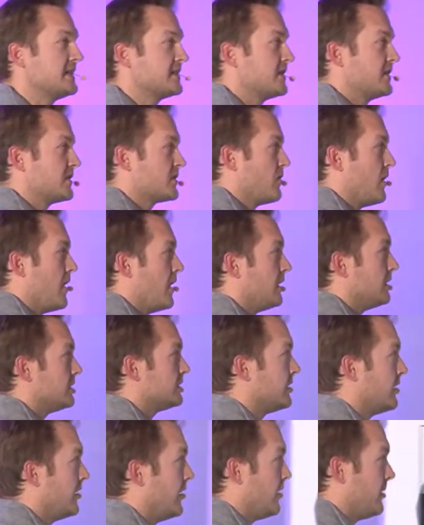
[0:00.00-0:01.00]
as well.
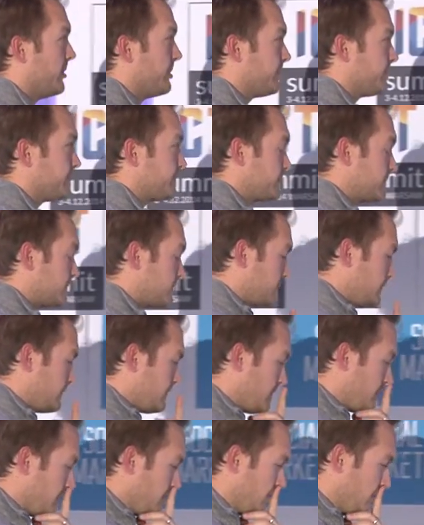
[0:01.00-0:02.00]
Um,
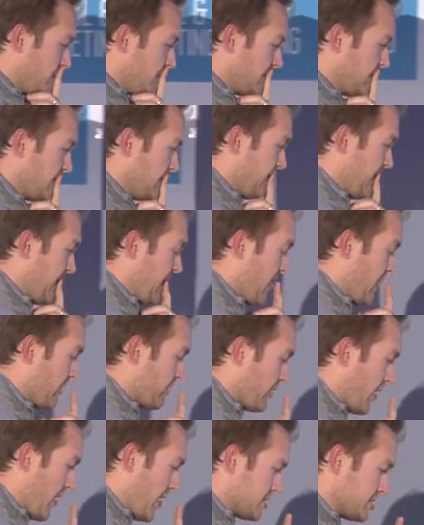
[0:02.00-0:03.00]
they
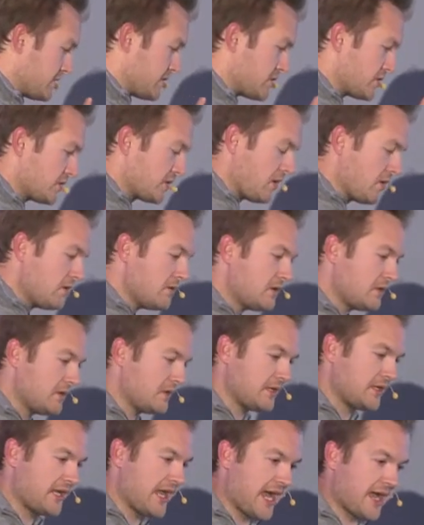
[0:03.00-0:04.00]
have gotten so
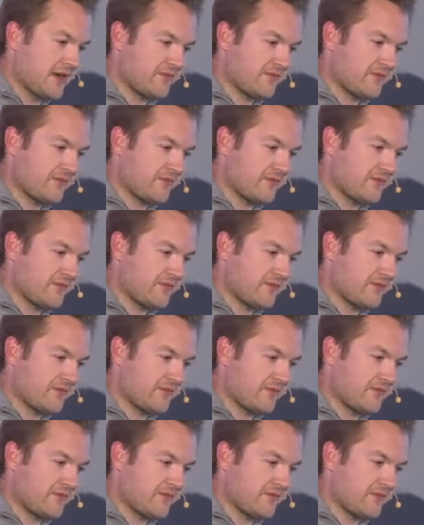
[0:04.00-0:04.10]
good at